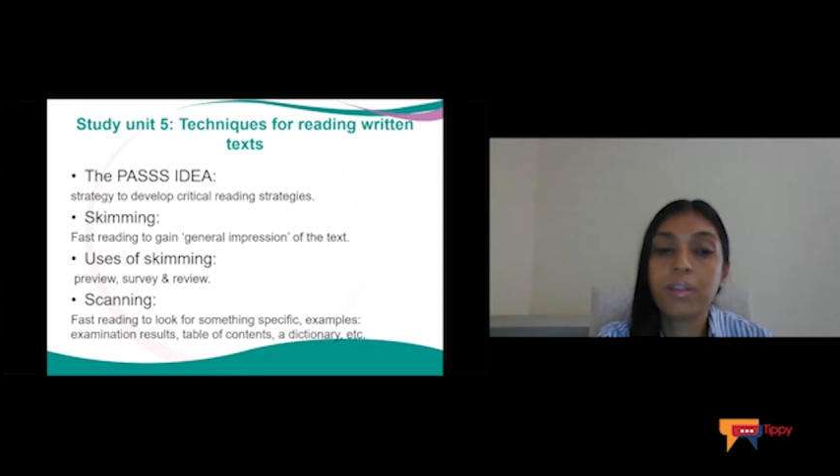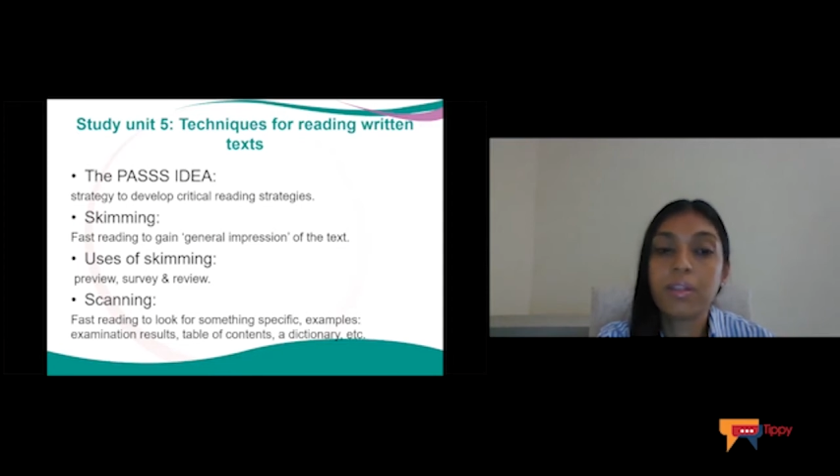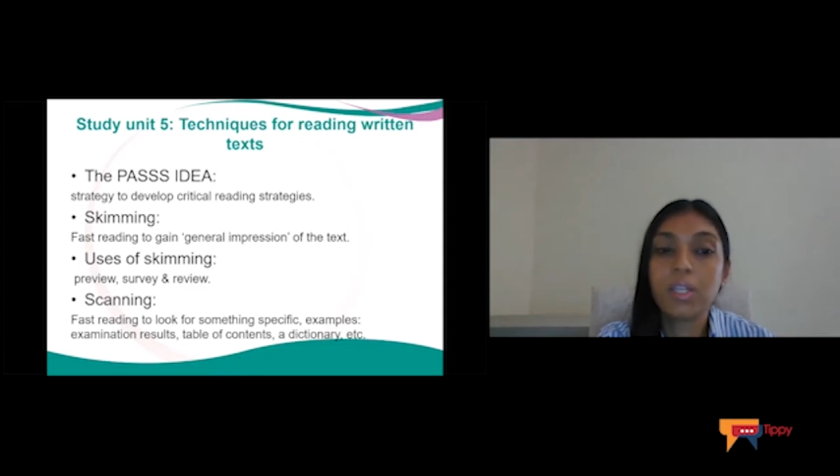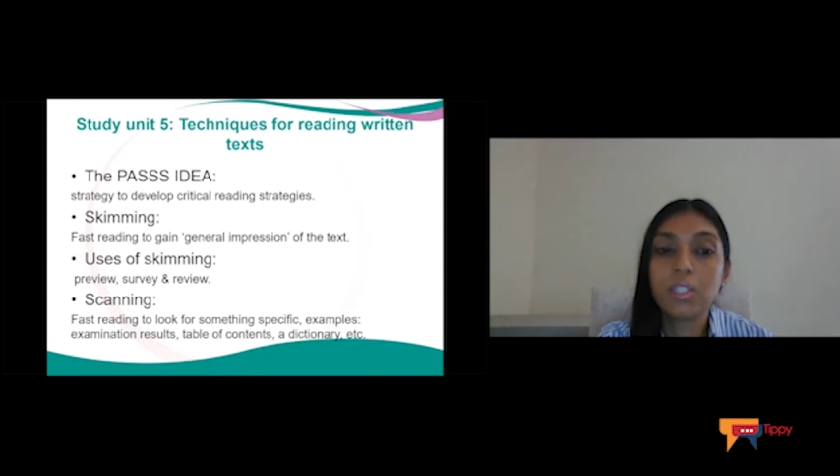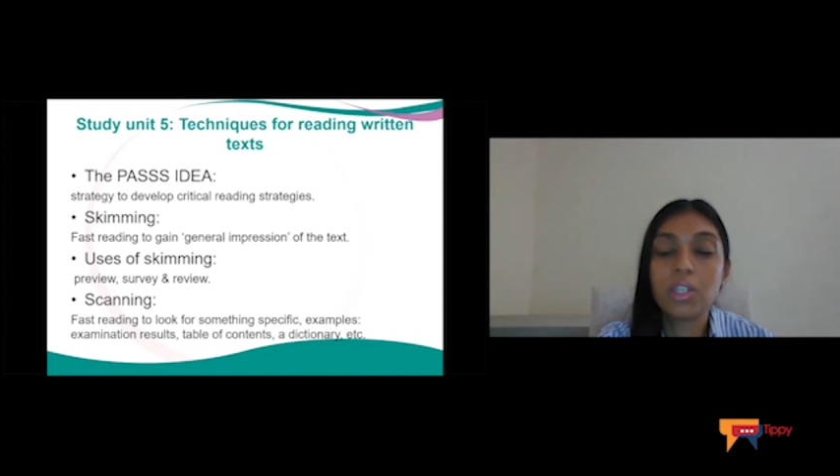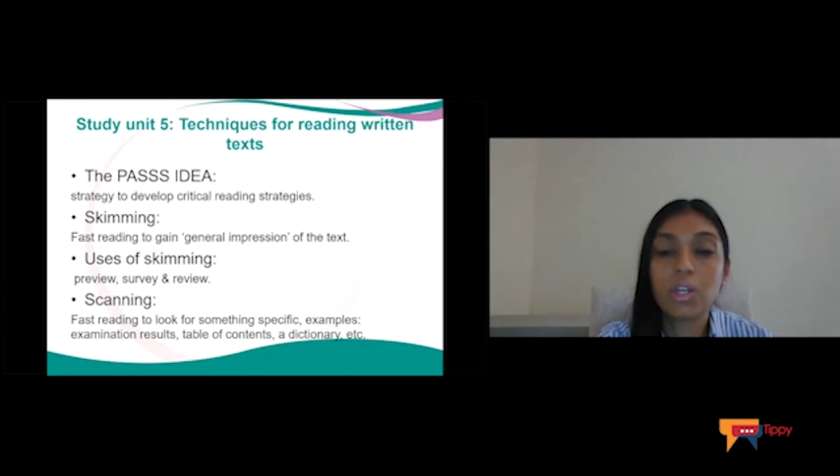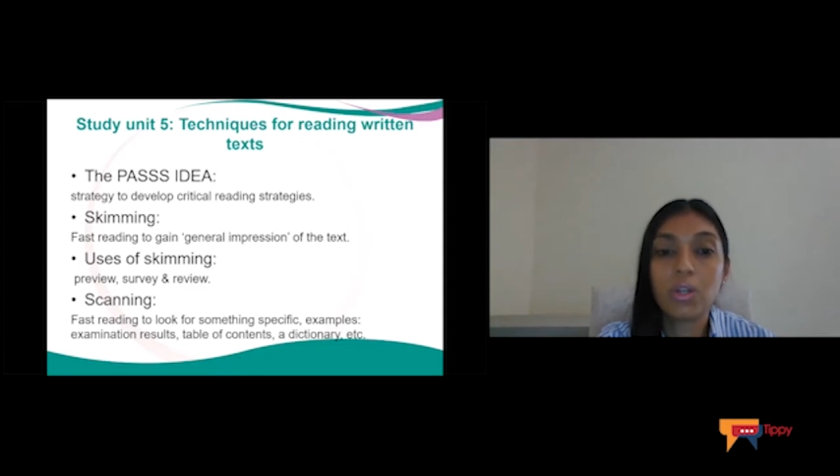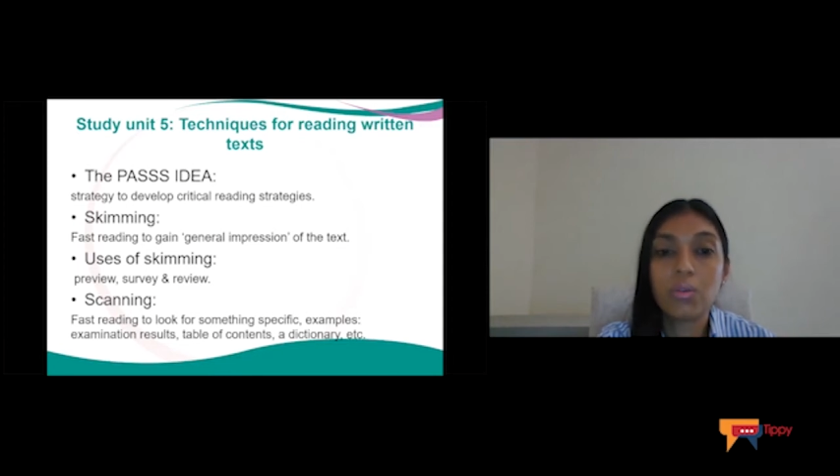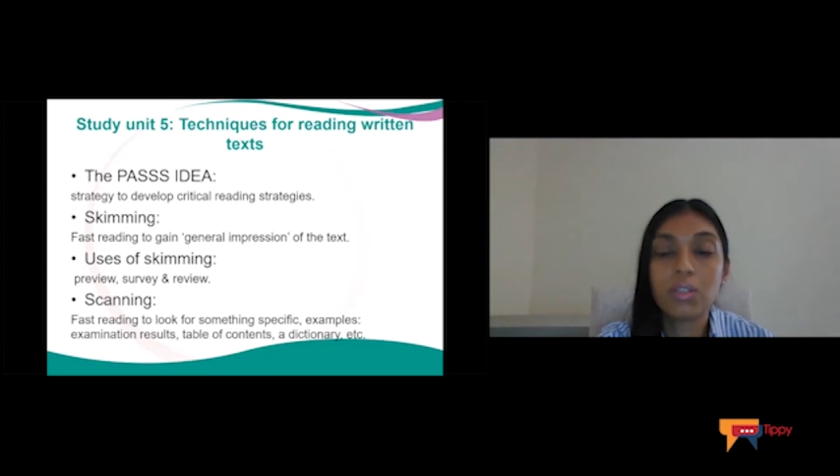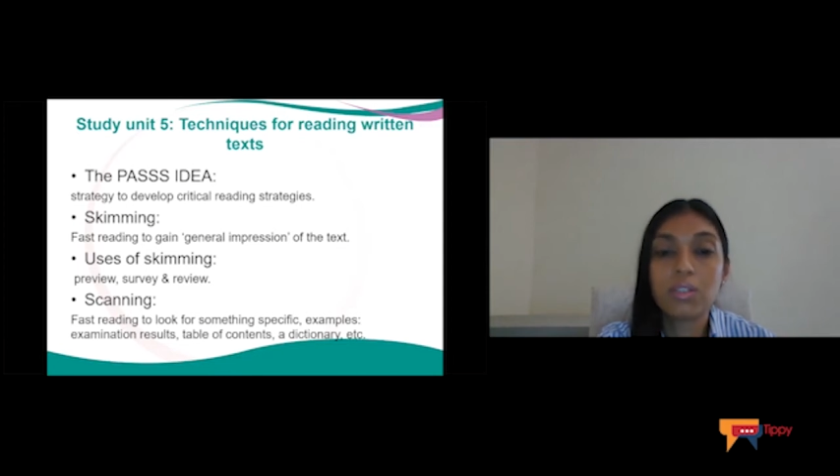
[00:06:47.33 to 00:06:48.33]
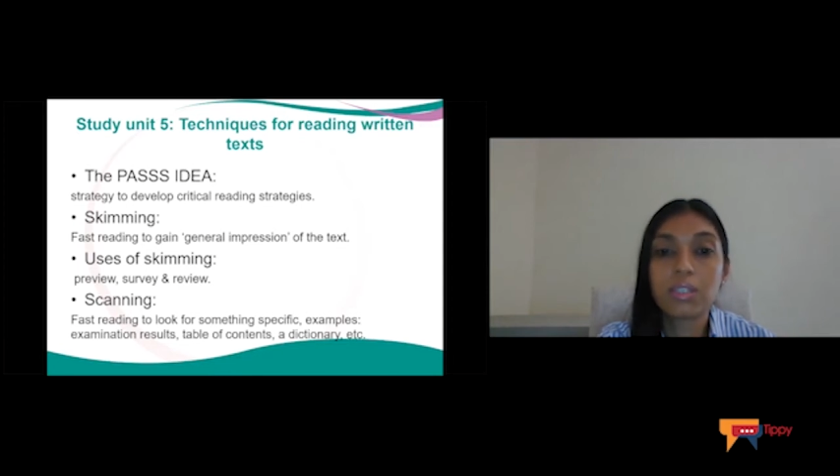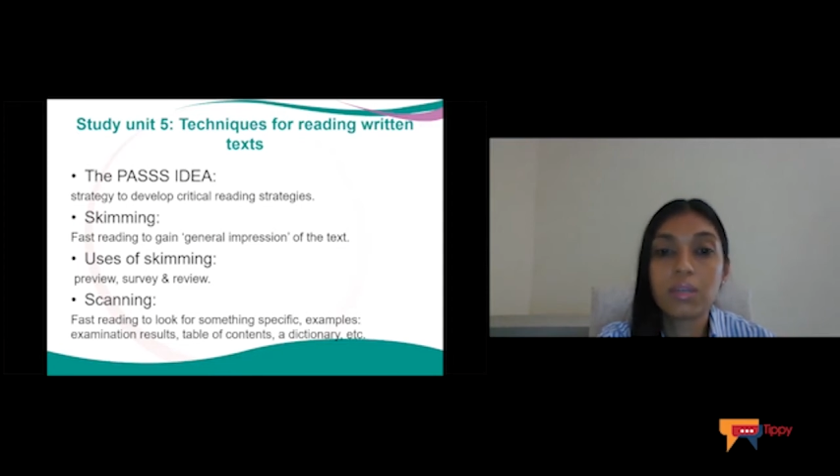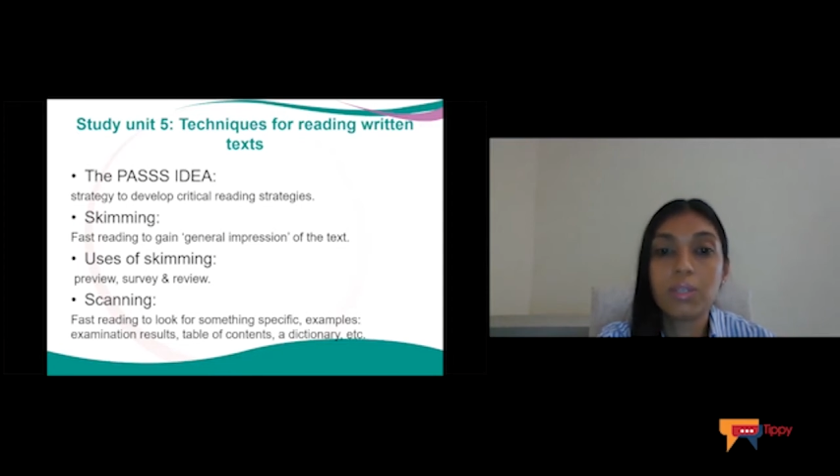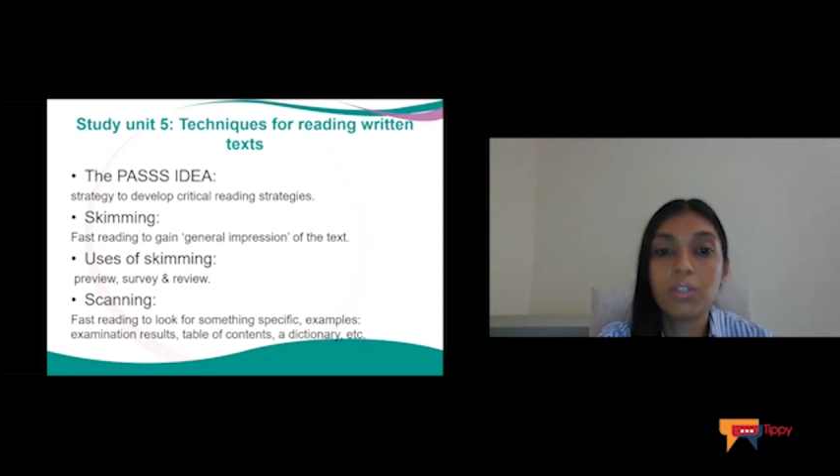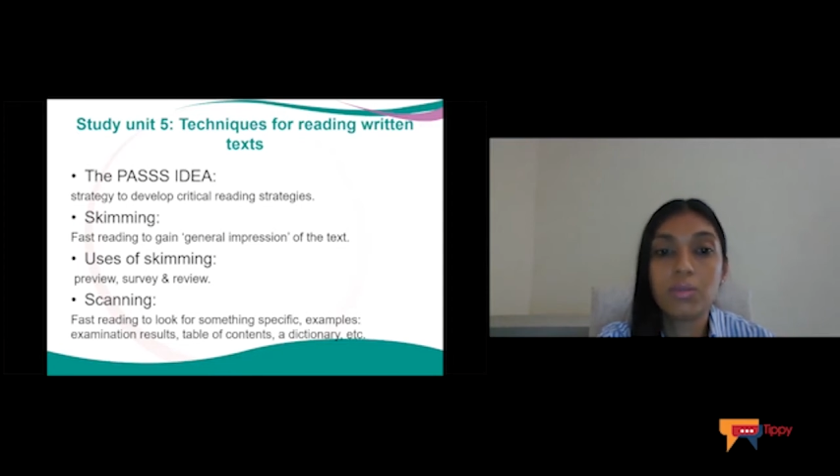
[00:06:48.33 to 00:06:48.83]
These include
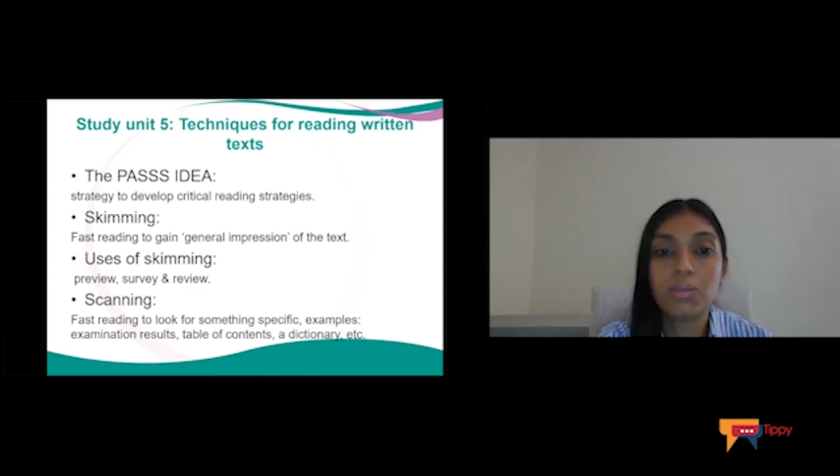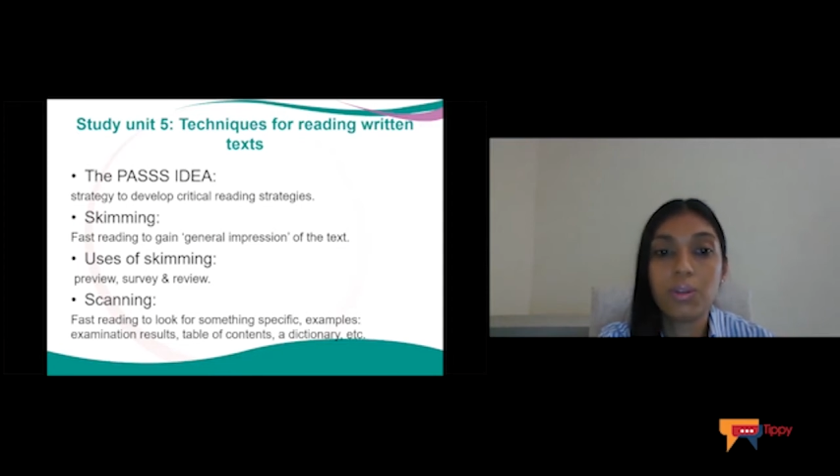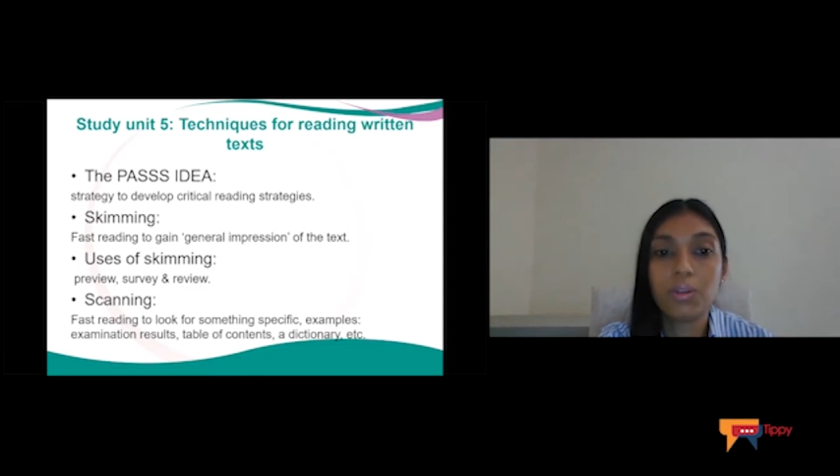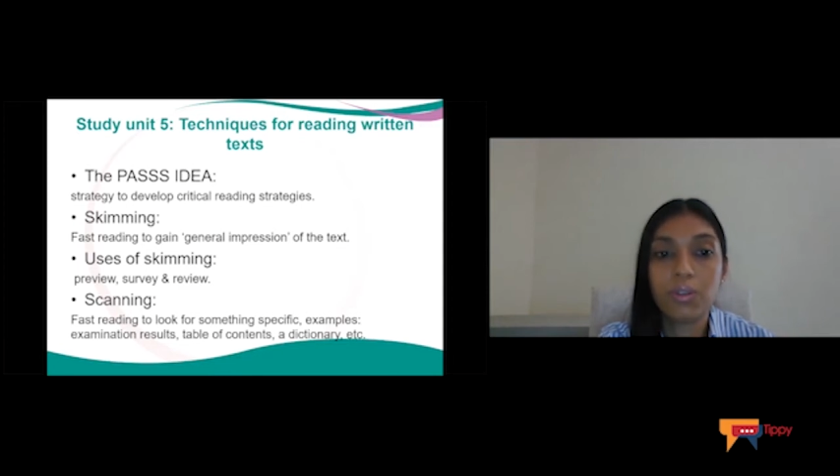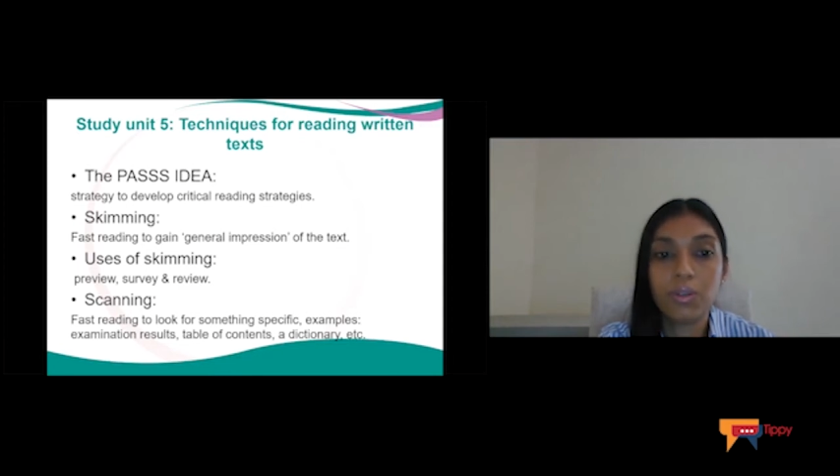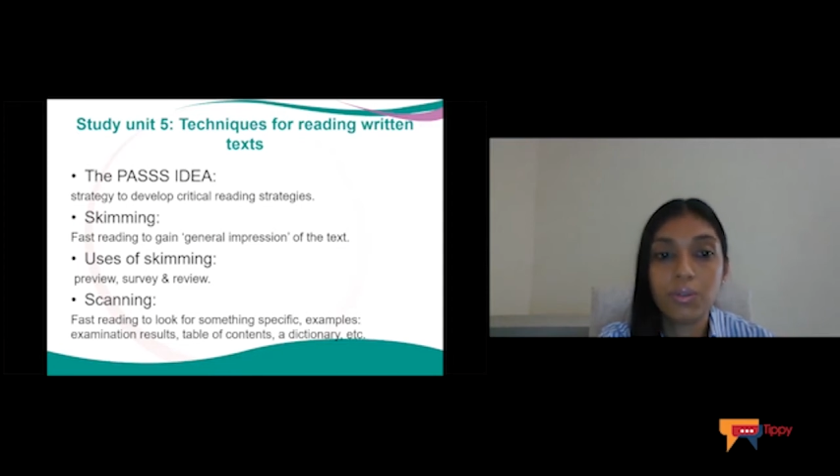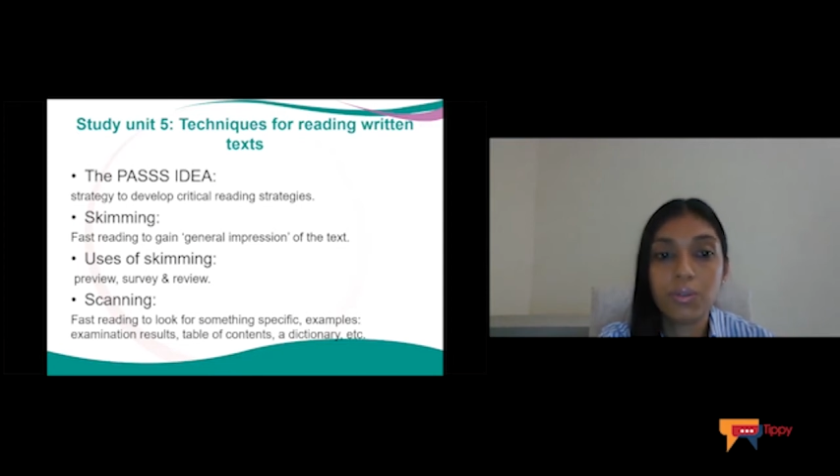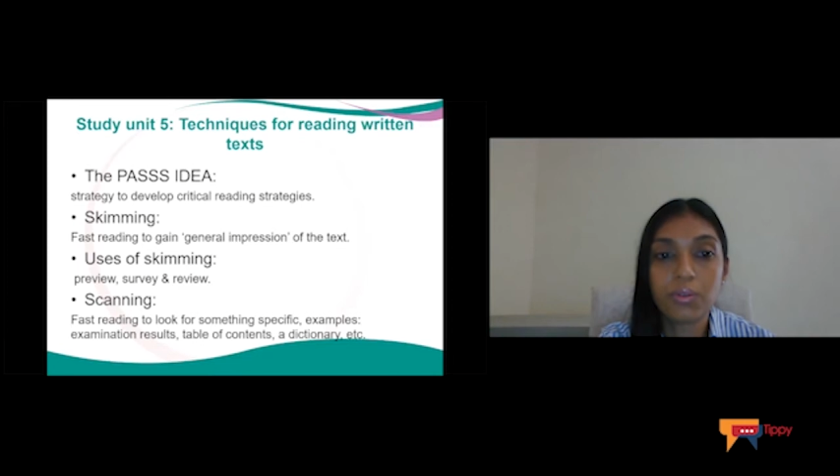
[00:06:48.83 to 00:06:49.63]
skimming to preview,